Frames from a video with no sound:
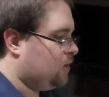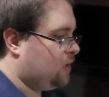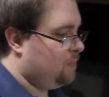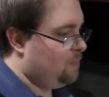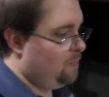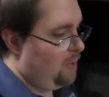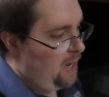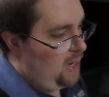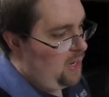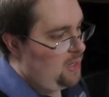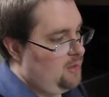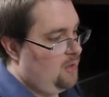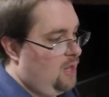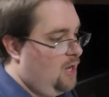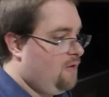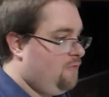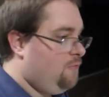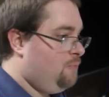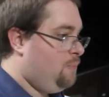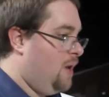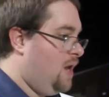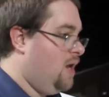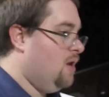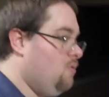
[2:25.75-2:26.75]
can pan
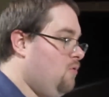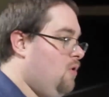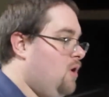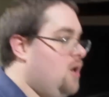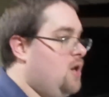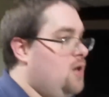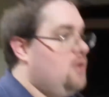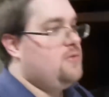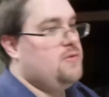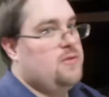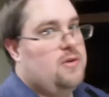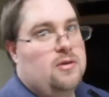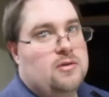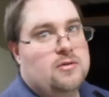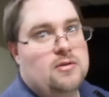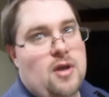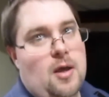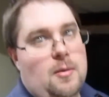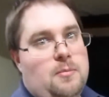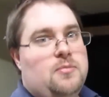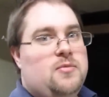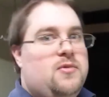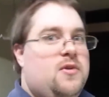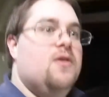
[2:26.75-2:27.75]
left, pan right, tilt
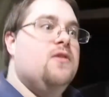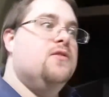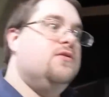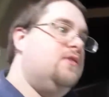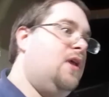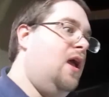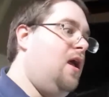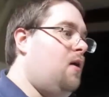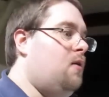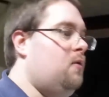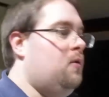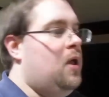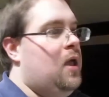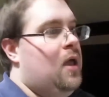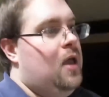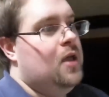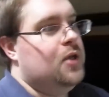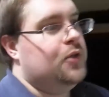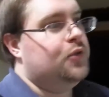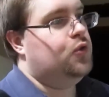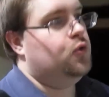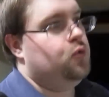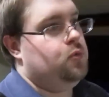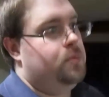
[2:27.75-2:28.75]
up, tilt down,
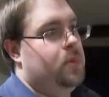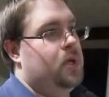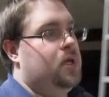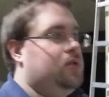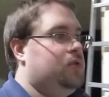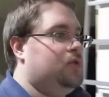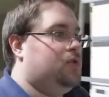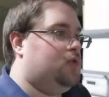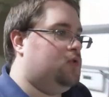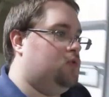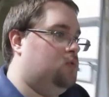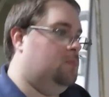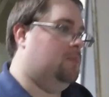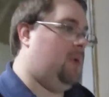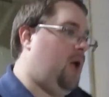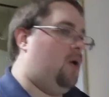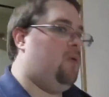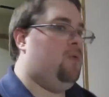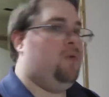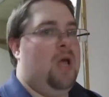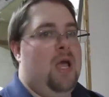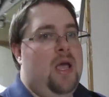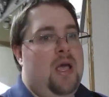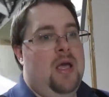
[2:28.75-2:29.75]
zoom in, zoom
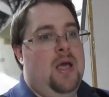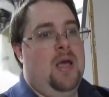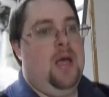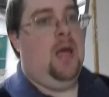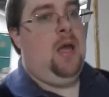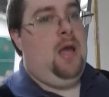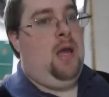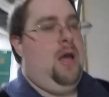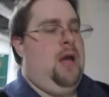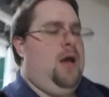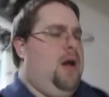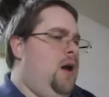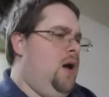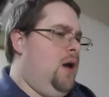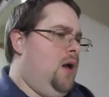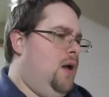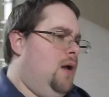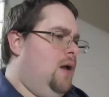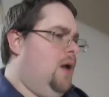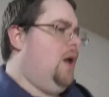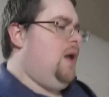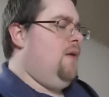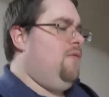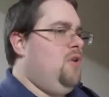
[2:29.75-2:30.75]
out.
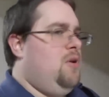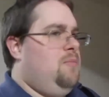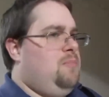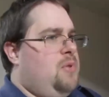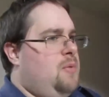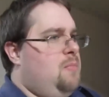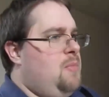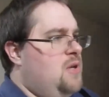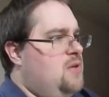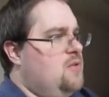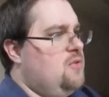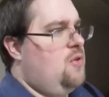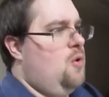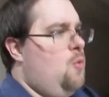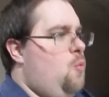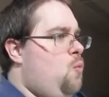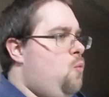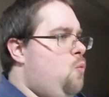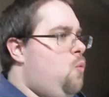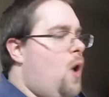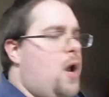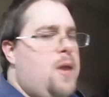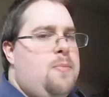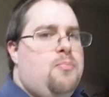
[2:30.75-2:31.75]
I haven't implemented the
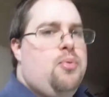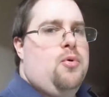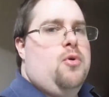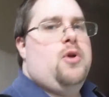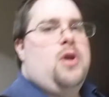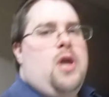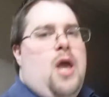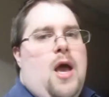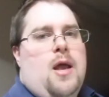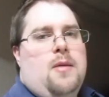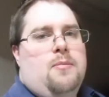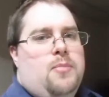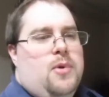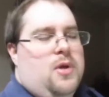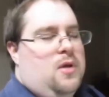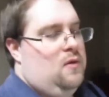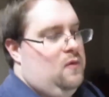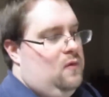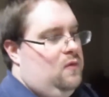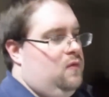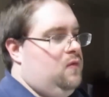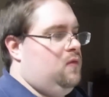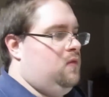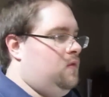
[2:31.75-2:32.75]
wiper yet
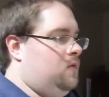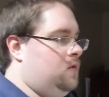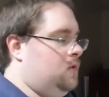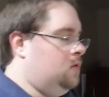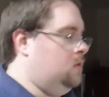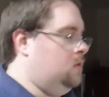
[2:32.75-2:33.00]
because